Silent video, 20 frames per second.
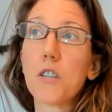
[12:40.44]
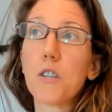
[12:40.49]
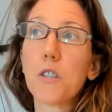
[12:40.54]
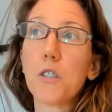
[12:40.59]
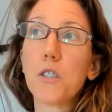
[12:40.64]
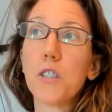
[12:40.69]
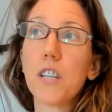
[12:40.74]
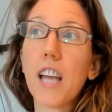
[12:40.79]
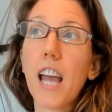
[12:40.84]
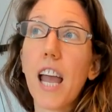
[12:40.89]

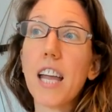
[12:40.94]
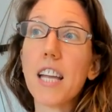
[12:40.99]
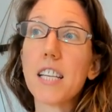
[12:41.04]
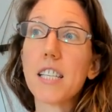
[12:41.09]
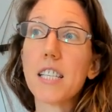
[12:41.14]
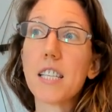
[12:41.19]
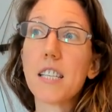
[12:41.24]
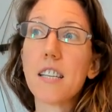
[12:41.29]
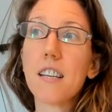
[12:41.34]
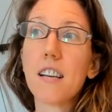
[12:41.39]

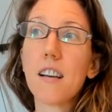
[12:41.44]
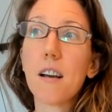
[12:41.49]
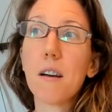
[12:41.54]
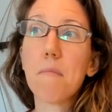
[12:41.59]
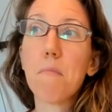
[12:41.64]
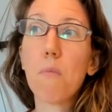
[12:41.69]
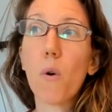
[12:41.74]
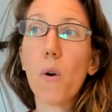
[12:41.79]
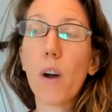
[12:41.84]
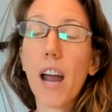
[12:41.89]
create
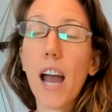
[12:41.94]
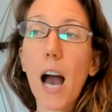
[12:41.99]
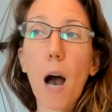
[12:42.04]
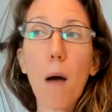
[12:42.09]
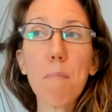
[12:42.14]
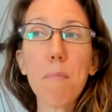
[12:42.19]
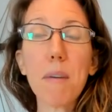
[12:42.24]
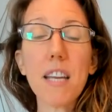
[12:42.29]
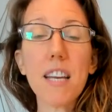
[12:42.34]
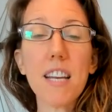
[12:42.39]
more
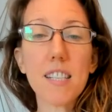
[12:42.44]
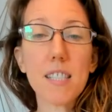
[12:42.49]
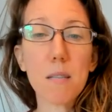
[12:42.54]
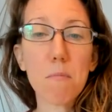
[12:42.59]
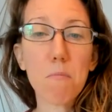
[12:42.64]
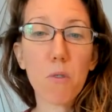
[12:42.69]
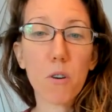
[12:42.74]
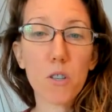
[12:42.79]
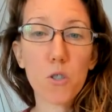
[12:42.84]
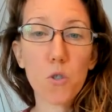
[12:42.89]
happiness
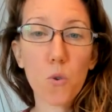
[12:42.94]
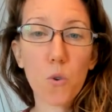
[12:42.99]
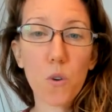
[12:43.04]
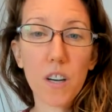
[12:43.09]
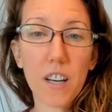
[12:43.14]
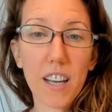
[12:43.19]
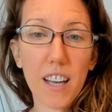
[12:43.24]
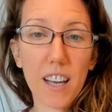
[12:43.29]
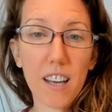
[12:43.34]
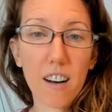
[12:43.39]
and more
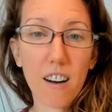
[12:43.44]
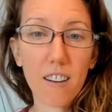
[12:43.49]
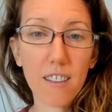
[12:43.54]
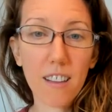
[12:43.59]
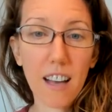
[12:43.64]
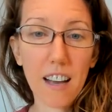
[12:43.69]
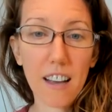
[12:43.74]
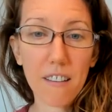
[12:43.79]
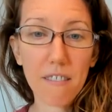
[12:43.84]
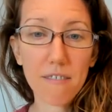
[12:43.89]
joy in our
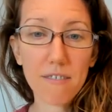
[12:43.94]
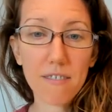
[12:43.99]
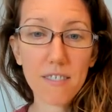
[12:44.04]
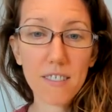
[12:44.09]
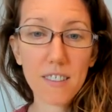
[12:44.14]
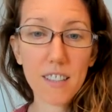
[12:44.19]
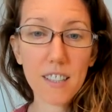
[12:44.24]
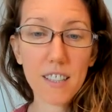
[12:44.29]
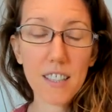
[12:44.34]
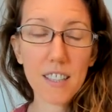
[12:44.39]
life.
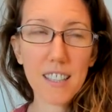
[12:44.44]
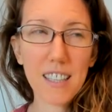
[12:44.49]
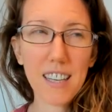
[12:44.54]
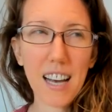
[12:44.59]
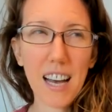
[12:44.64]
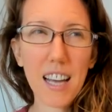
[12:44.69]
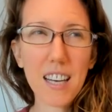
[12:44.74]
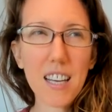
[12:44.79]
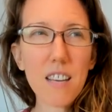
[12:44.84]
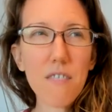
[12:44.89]

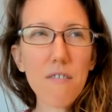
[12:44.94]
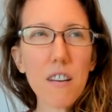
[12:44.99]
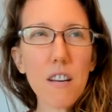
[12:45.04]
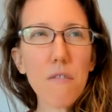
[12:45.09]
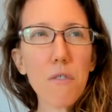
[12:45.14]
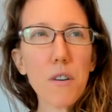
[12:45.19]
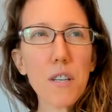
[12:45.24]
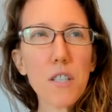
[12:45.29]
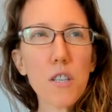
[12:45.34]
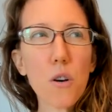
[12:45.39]
And even
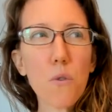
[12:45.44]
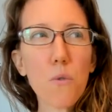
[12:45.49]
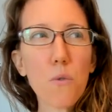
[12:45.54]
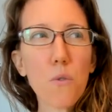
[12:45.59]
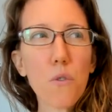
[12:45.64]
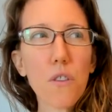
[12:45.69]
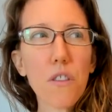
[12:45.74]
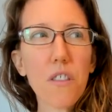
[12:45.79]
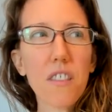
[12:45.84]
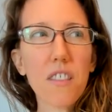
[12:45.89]
if we don't
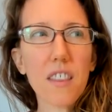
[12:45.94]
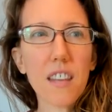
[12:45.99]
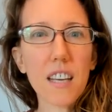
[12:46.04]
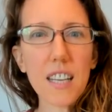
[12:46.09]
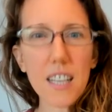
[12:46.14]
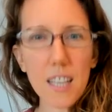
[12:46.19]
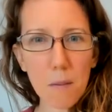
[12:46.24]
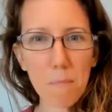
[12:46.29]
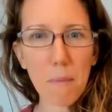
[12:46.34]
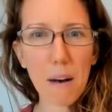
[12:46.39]

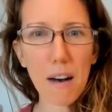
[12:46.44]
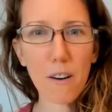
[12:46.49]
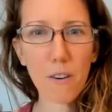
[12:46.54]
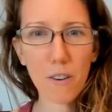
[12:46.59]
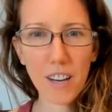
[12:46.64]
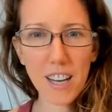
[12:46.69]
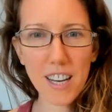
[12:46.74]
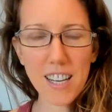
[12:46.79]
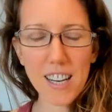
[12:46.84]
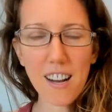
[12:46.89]
think
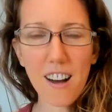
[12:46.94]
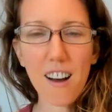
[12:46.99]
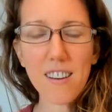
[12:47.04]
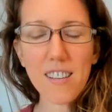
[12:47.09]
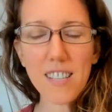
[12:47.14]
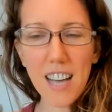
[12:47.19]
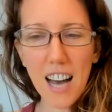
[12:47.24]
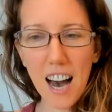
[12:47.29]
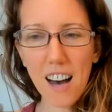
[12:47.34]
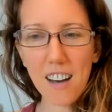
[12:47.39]
about it
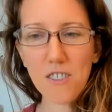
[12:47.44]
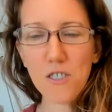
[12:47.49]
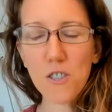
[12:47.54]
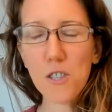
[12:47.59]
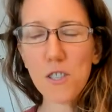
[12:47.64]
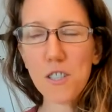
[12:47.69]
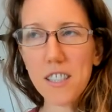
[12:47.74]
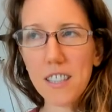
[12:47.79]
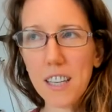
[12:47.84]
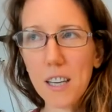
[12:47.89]

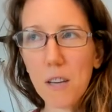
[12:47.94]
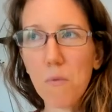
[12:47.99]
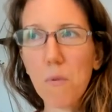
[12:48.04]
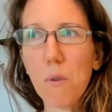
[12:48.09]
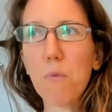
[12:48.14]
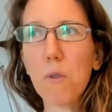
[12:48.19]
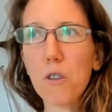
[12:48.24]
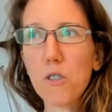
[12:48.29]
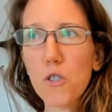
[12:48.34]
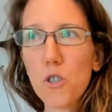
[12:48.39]
unconsciously
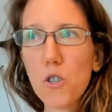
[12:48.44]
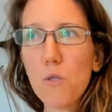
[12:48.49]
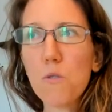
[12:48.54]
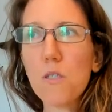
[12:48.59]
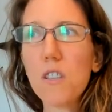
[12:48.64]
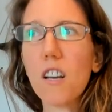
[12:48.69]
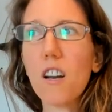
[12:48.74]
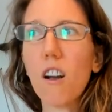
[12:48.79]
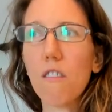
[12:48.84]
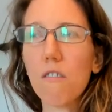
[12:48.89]
when we're
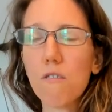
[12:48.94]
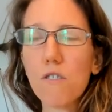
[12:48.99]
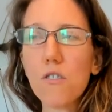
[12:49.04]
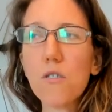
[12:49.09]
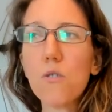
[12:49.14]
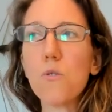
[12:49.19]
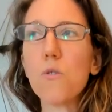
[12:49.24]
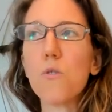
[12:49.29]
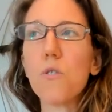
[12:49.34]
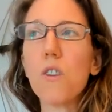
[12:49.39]
choosing our
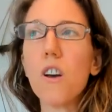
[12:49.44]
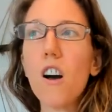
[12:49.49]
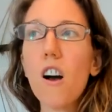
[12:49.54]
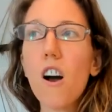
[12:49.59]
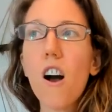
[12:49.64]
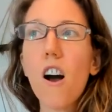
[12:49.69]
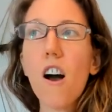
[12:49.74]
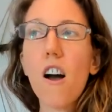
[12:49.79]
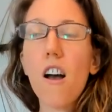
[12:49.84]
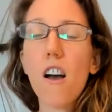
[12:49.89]
food,
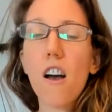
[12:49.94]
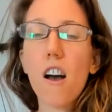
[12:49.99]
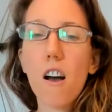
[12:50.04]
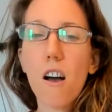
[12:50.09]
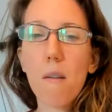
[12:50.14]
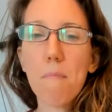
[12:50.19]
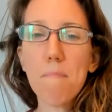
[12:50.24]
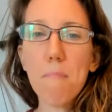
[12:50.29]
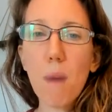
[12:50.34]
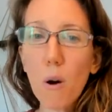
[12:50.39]

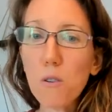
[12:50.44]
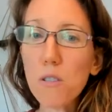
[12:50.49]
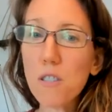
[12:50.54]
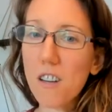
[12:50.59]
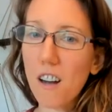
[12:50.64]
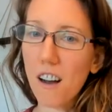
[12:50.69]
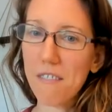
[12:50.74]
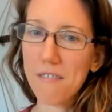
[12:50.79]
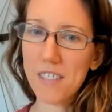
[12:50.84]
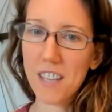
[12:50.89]
most
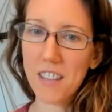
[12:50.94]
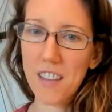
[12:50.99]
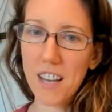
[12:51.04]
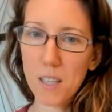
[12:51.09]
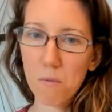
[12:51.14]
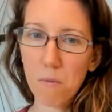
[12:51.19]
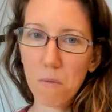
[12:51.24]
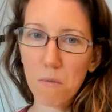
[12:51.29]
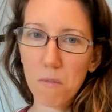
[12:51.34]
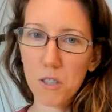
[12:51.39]
often
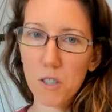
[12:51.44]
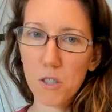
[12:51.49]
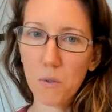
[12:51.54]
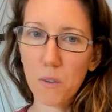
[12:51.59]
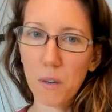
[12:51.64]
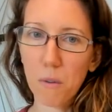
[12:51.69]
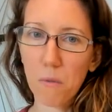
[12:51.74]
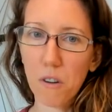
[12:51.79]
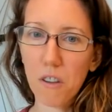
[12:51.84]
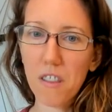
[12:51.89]
that's what we're
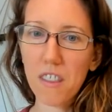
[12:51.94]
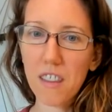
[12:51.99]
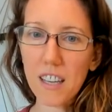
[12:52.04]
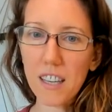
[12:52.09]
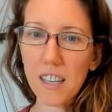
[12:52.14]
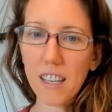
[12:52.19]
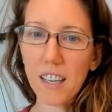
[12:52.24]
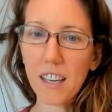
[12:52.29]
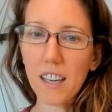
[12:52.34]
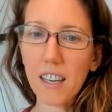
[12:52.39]
doing. We're
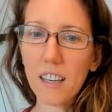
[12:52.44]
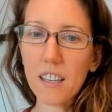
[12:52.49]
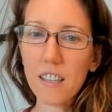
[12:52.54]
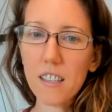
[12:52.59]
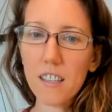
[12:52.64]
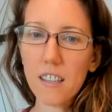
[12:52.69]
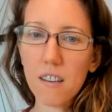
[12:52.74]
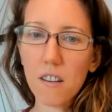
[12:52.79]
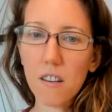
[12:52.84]
thinking,